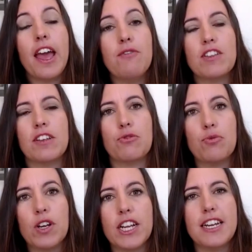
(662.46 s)
having these
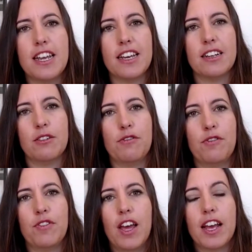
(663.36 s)
really negative
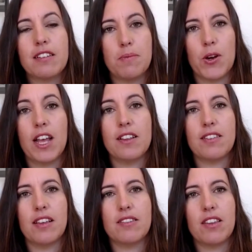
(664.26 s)

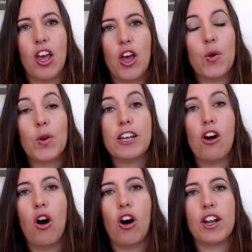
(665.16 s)
experiences early
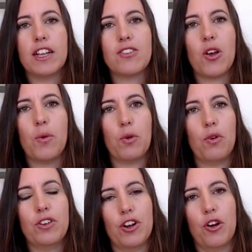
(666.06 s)
on, and so
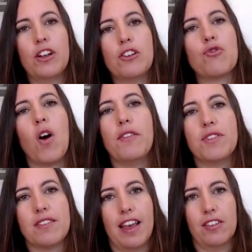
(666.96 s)
it drives
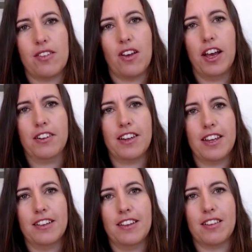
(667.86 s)
this
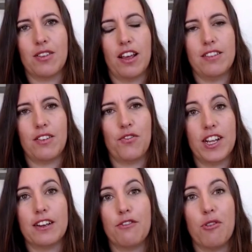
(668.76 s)
anxiety and this
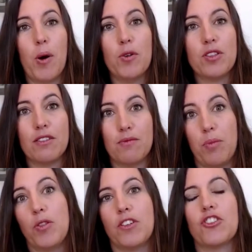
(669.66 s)
feeling from both
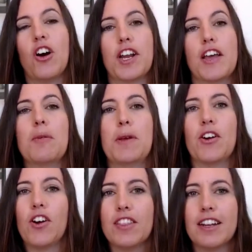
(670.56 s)
the child and the
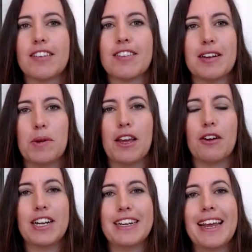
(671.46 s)
parent that it's going to be a
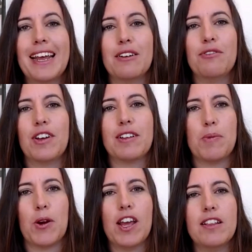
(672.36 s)
really negative
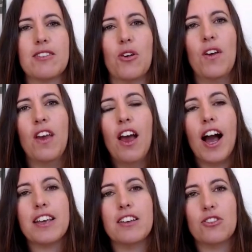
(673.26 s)
experience. So
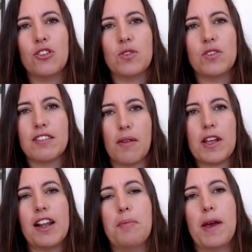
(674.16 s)
I guess using
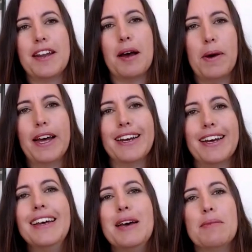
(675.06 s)
something like peanut
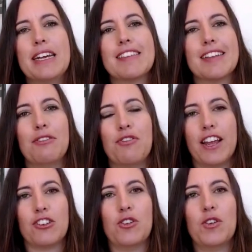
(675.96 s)
butter means that if
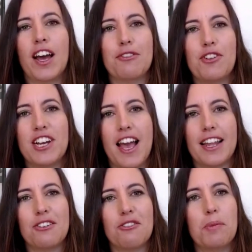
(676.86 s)
they do kind of freak out
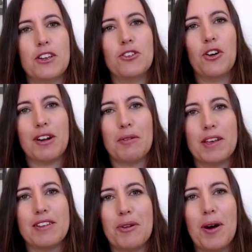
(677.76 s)
a little bit, you're not going to
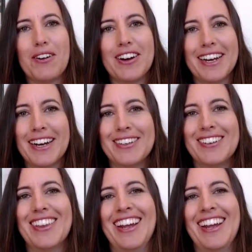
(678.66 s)
be so worried, are you?